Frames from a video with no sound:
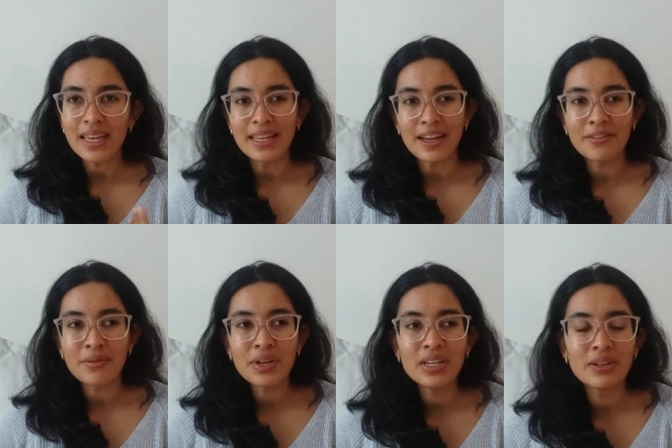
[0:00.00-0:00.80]
And I
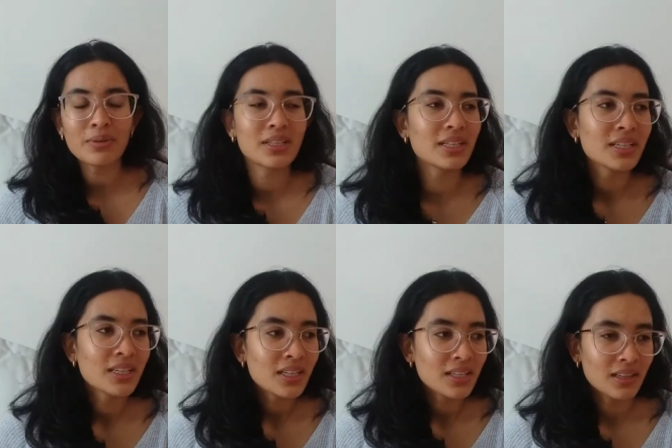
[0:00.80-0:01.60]
really, really
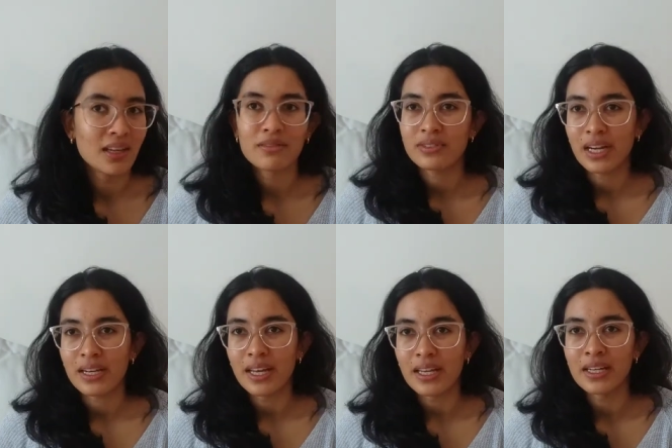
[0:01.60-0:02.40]
love
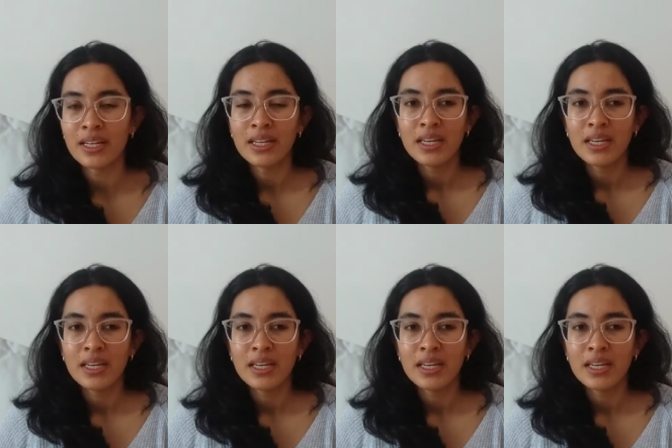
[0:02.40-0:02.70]
that. And